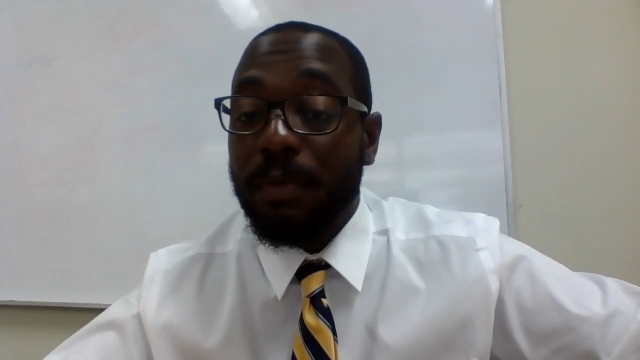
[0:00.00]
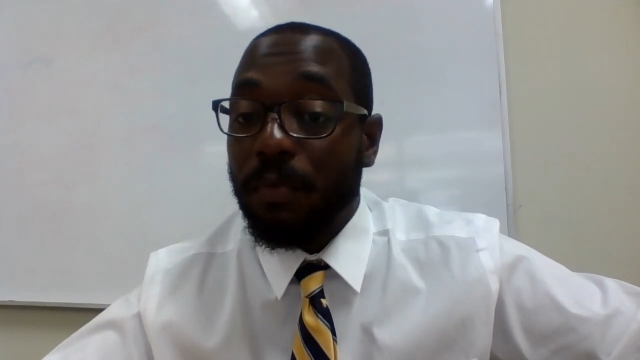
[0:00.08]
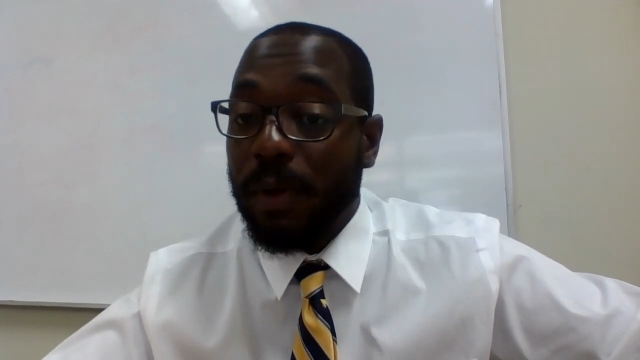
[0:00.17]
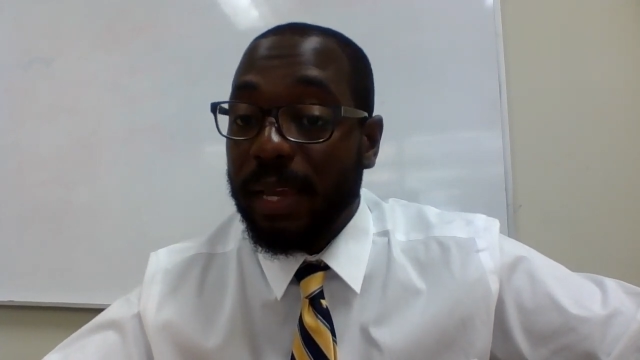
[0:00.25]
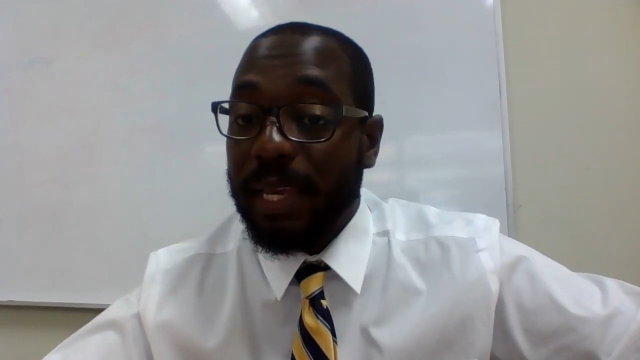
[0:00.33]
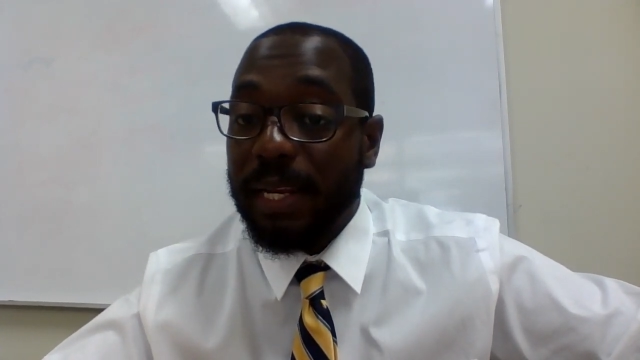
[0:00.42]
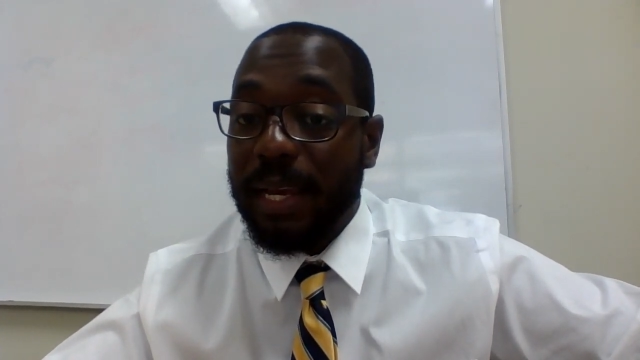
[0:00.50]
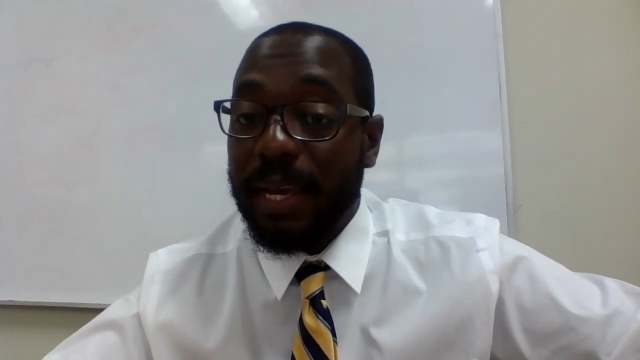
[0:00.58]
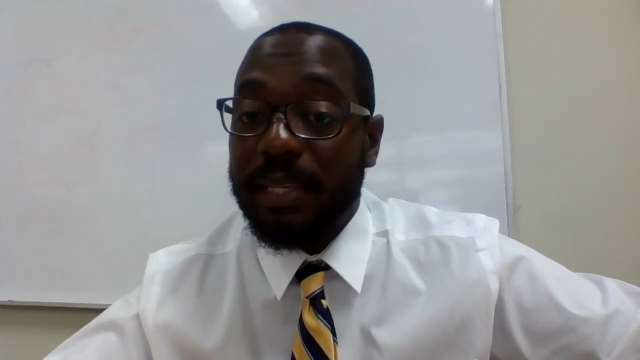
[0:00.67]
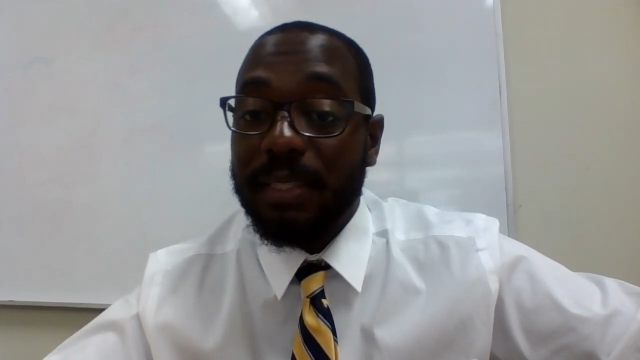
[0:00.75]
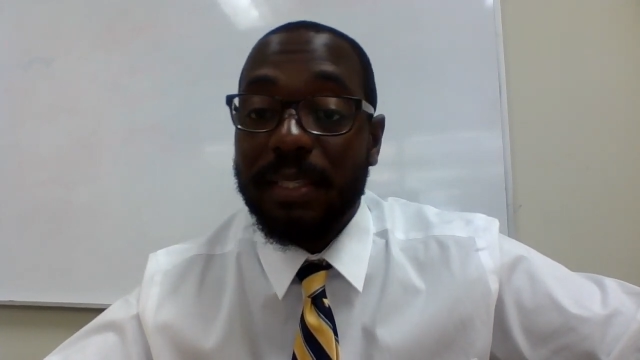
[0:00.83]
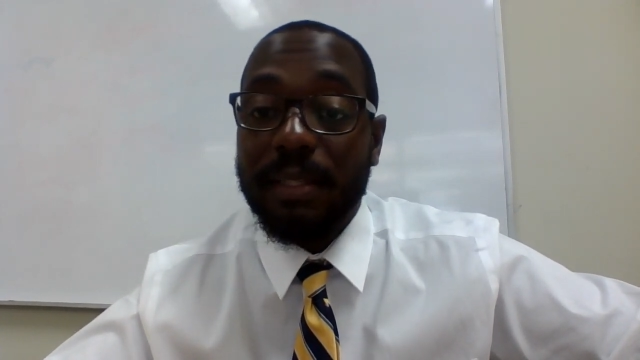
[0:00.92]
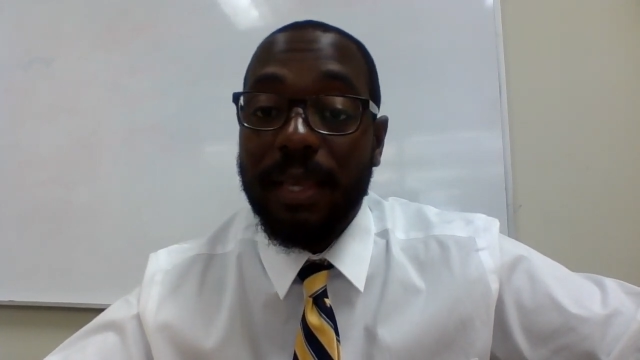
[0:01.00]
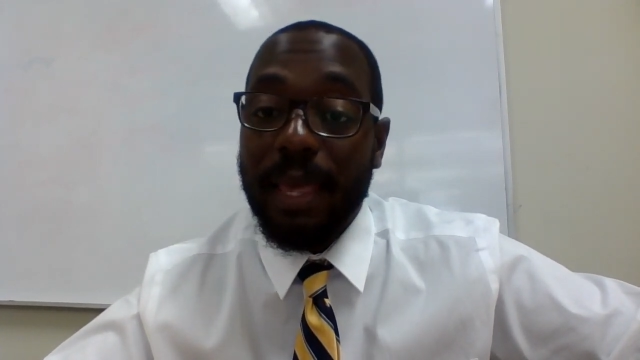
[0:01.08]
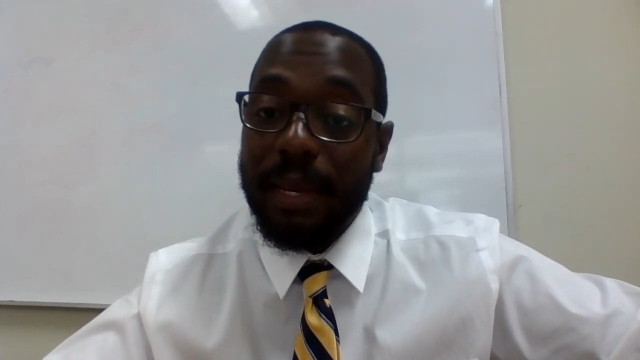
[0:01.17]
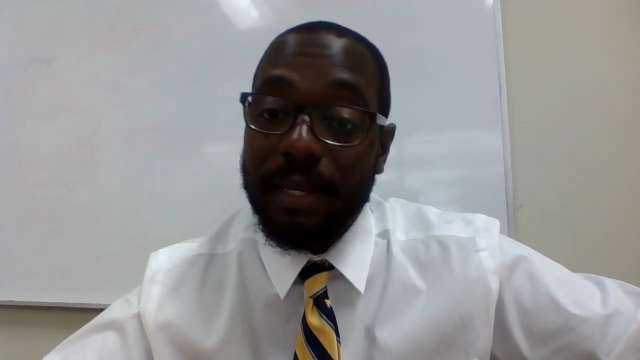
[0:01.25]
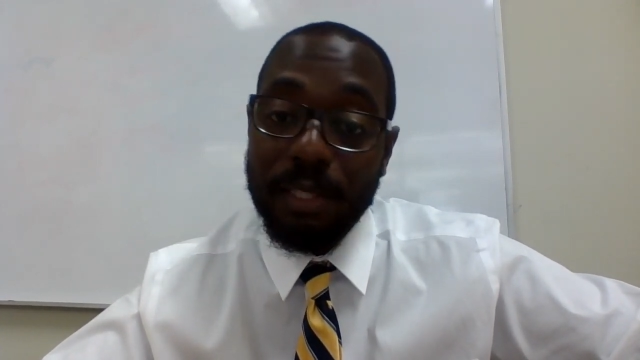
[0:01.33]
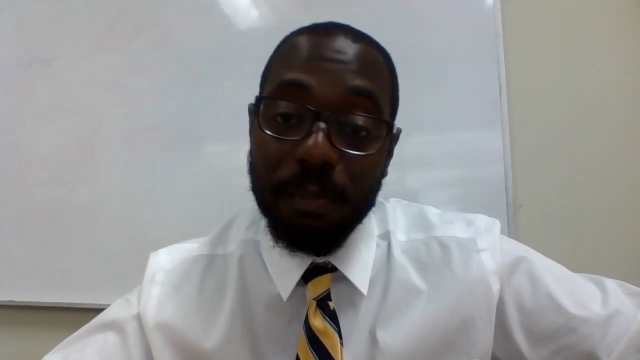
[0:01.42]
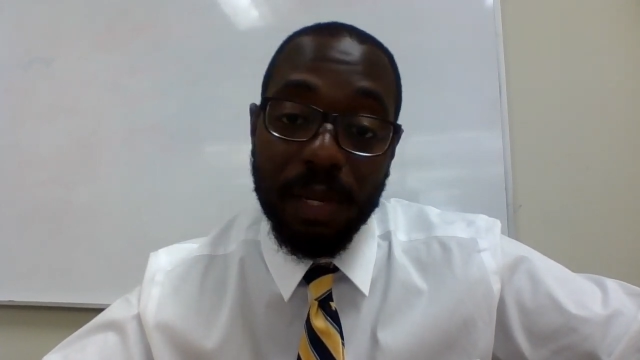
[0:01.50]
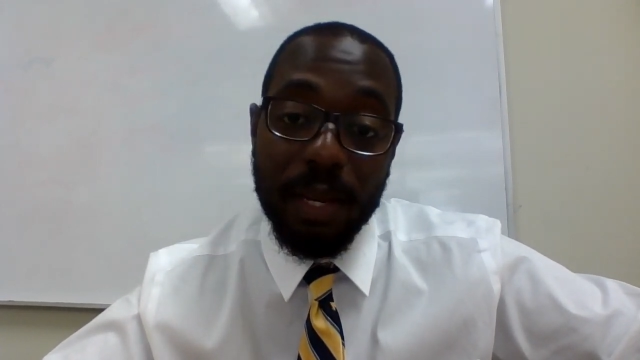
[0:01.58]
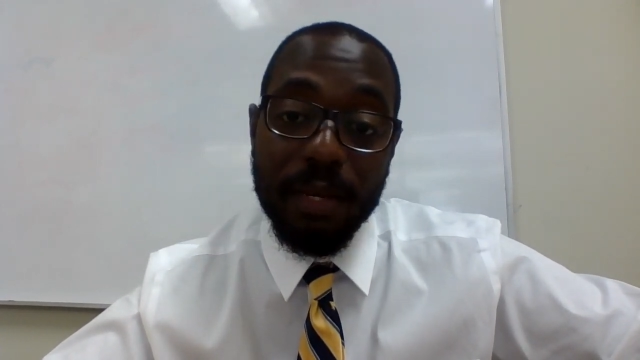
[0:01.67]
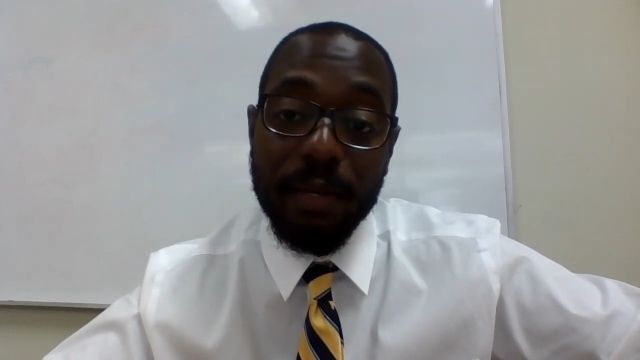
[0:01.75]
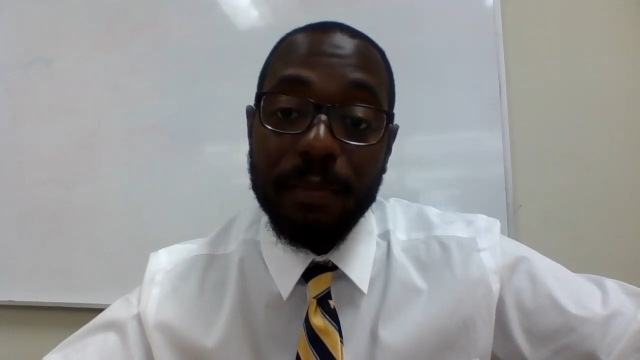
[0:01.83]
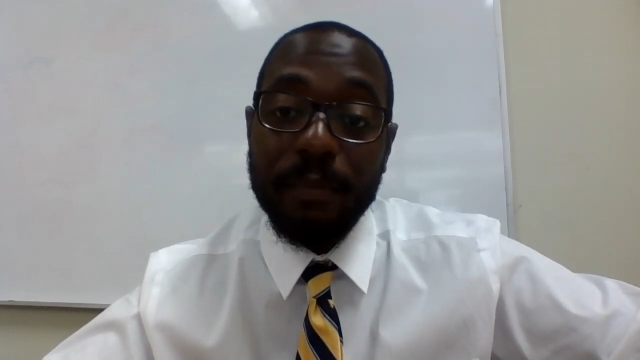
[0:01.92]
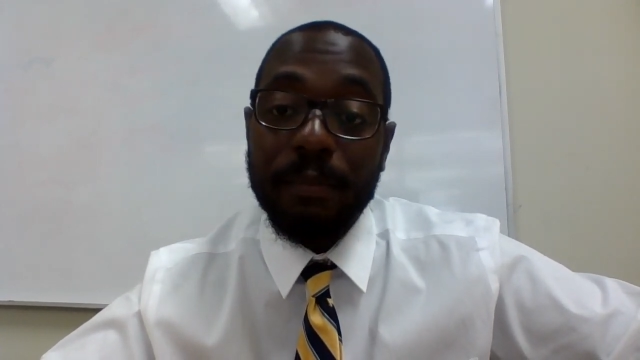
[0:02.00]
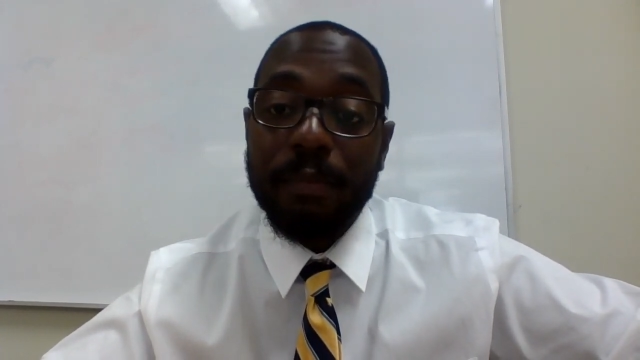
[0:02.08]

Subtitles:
recognize it, and explain it.